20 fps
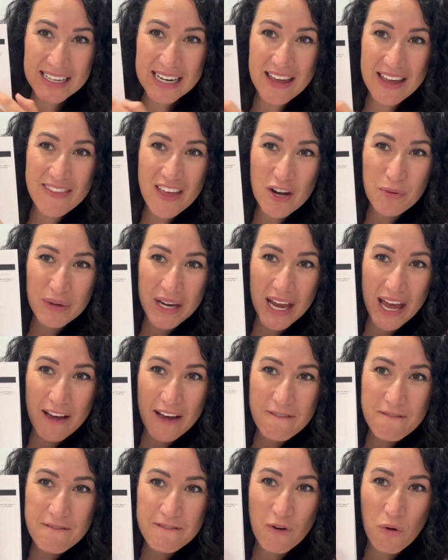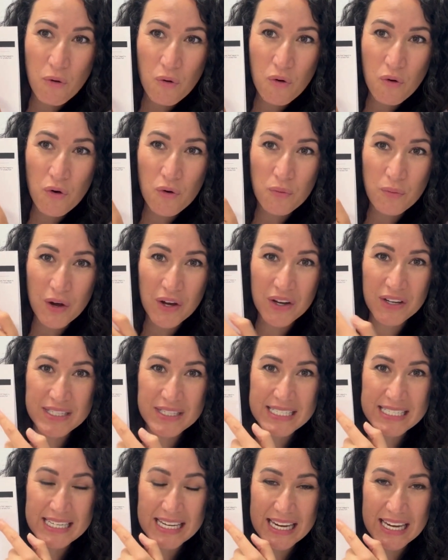and then we have 4
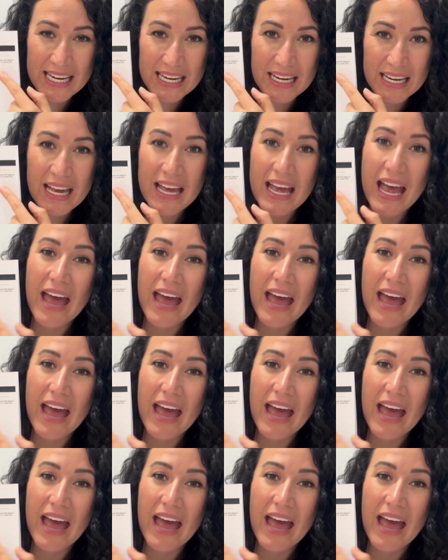words here.